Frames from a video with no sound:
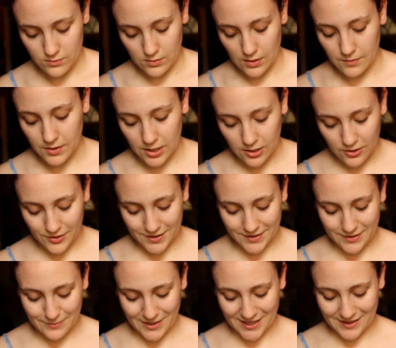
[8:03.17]
I'm not going
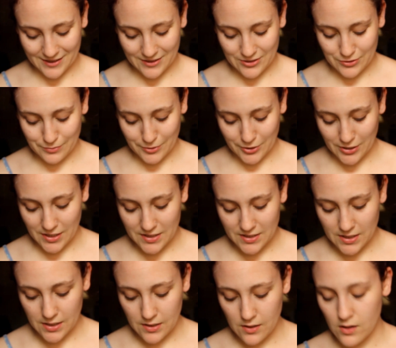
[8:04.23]
to make this super
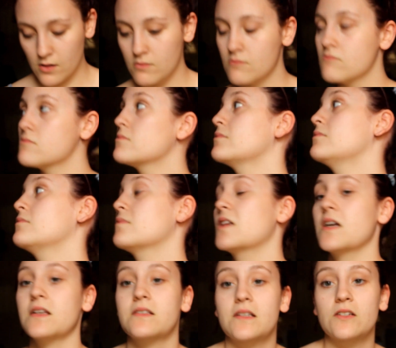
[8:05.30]
crazy. Oh,
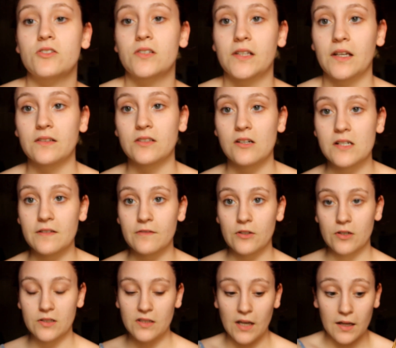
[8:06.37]
the AC just kicked on if you
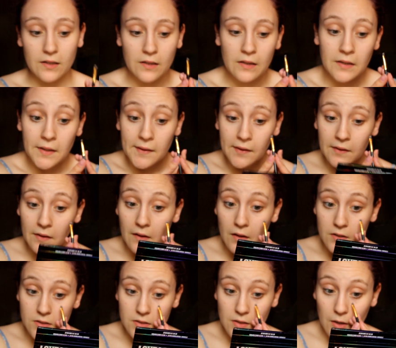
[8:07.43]
heard that.
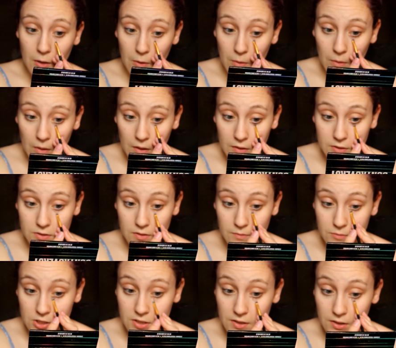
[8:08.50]
So
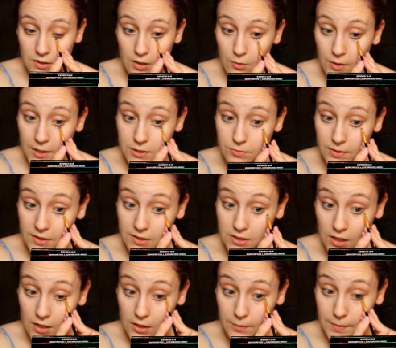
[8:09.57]
I'm just gonna go where it's really
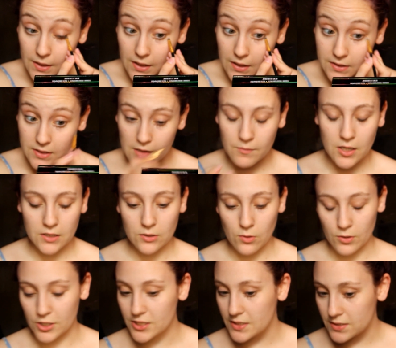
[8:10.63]
dark because I'm on
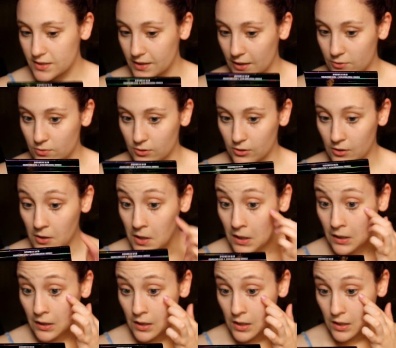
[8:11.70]
quarantine schedule
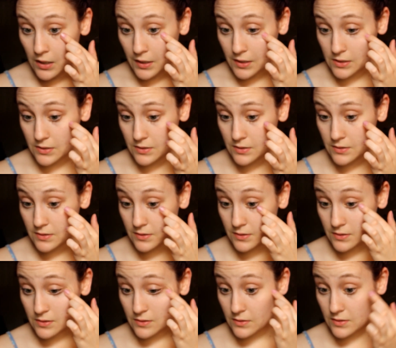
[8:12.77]
and
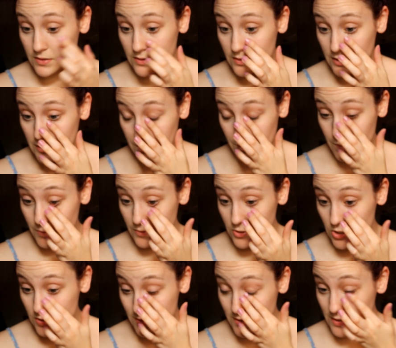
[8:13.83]
sleep
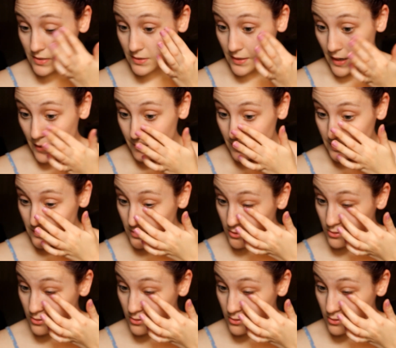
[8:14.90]
just doesn't happen.